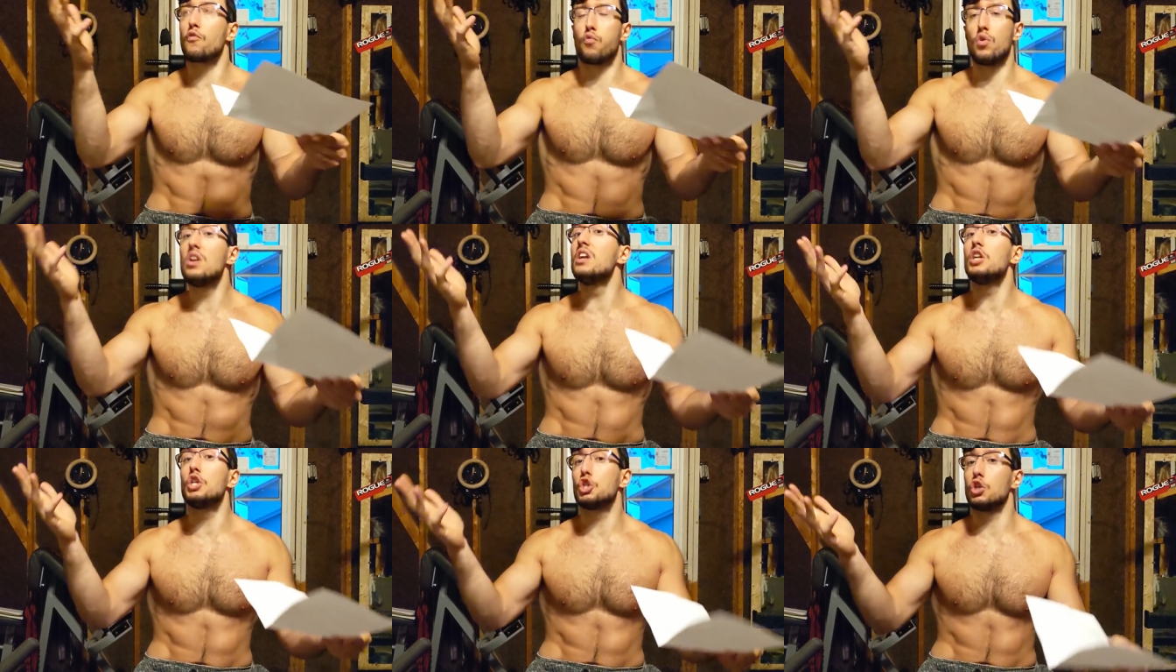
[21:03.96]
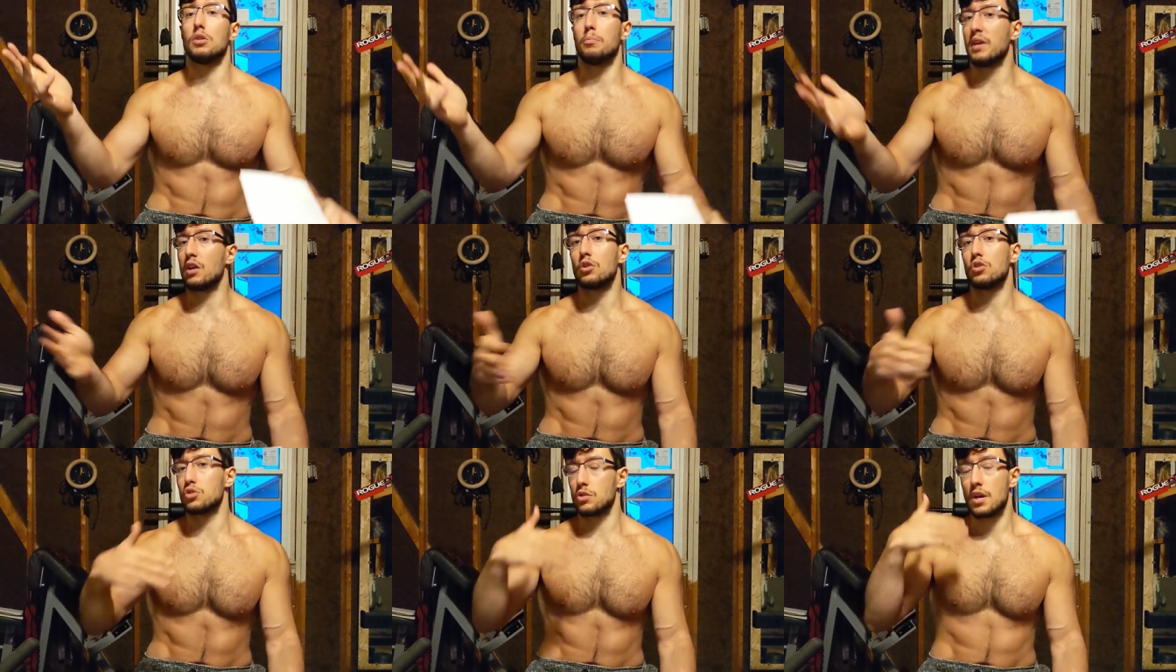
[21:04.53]
of religion,
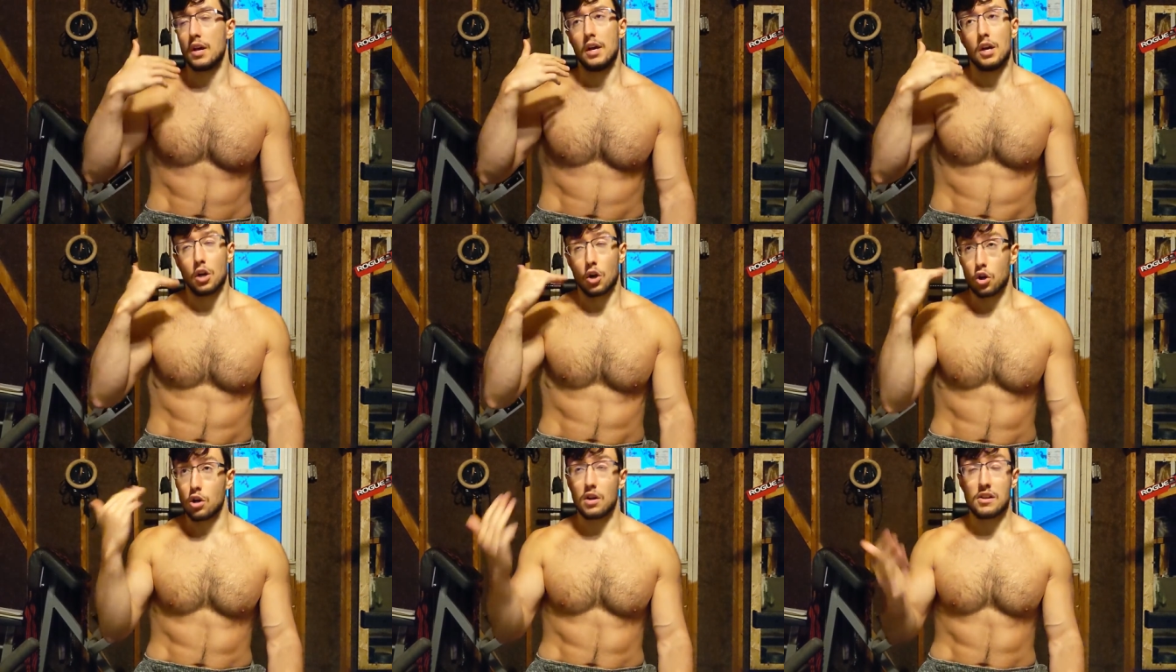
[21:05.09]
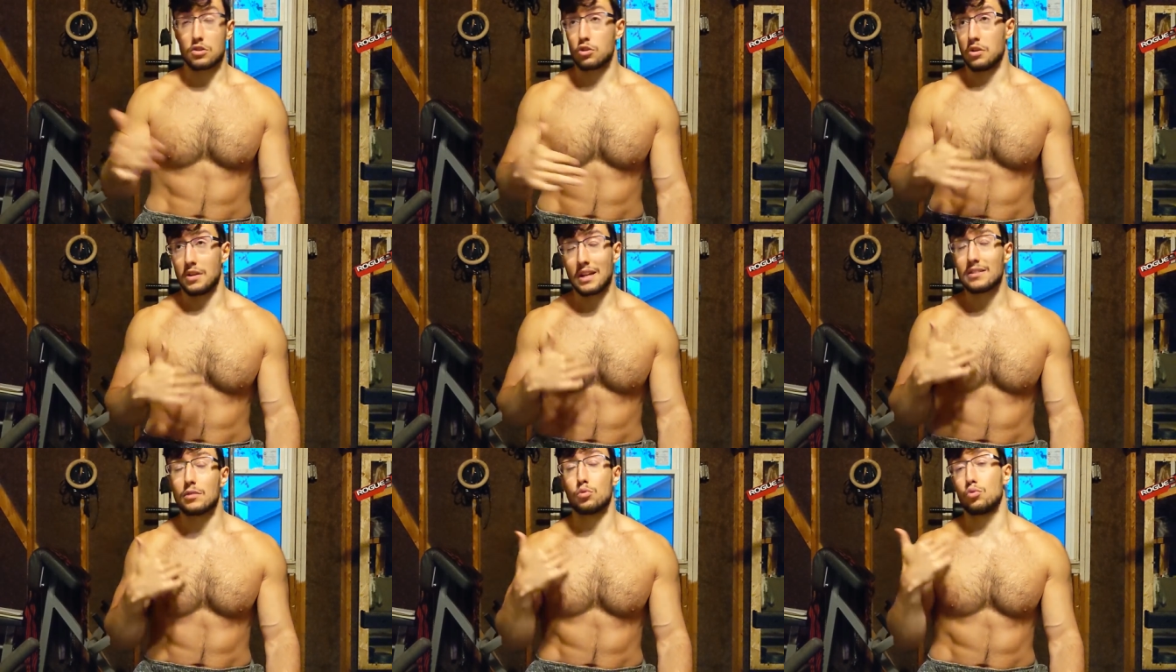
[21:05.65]
because God is
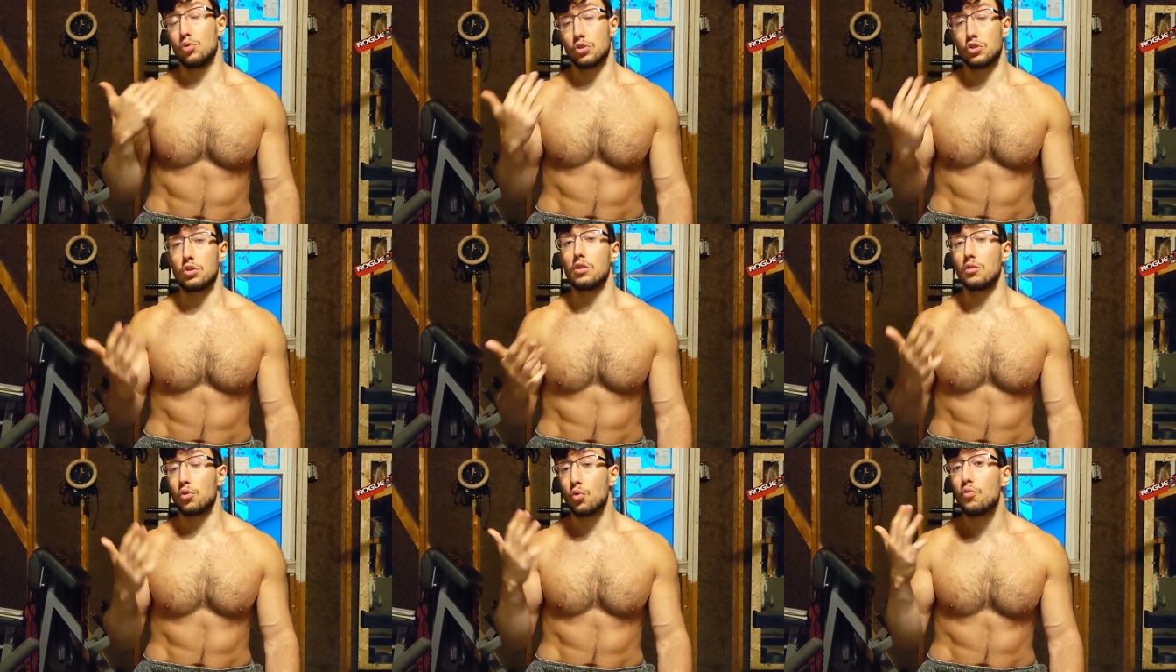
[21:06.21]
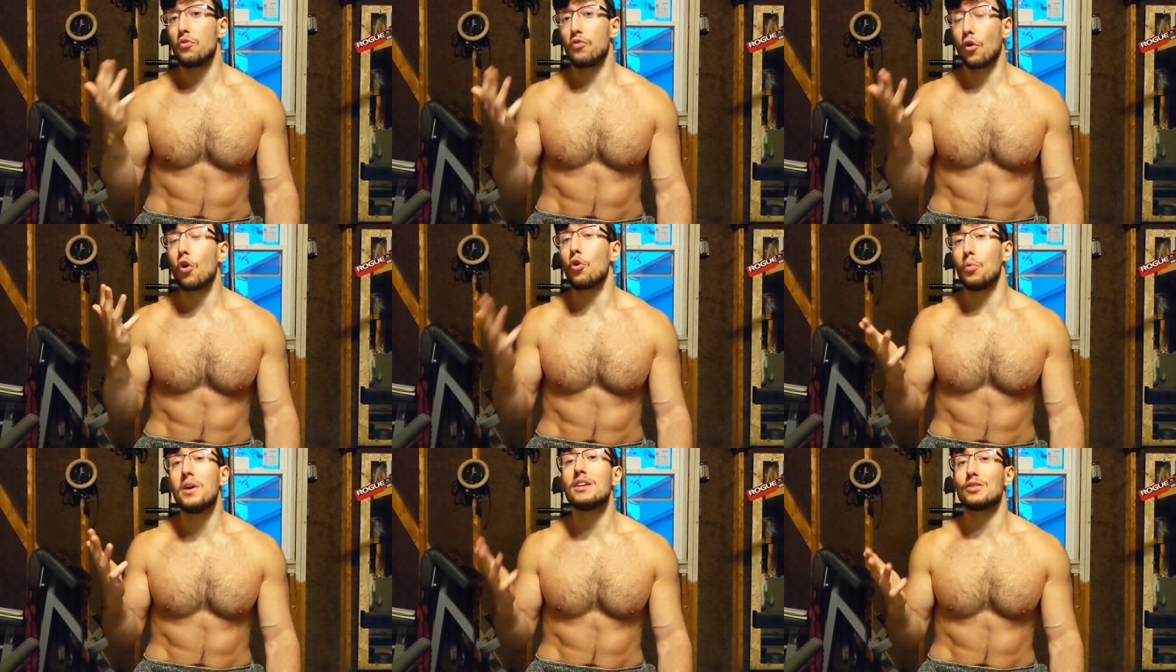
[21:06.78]
connected to the sun
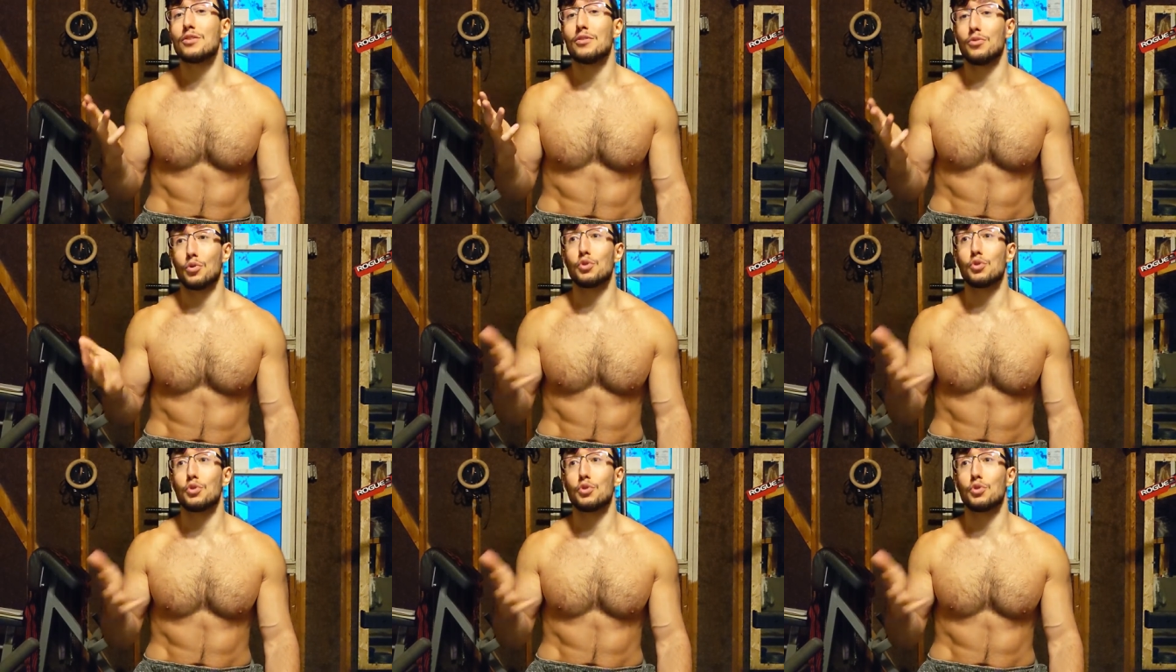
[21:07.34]
for a reason.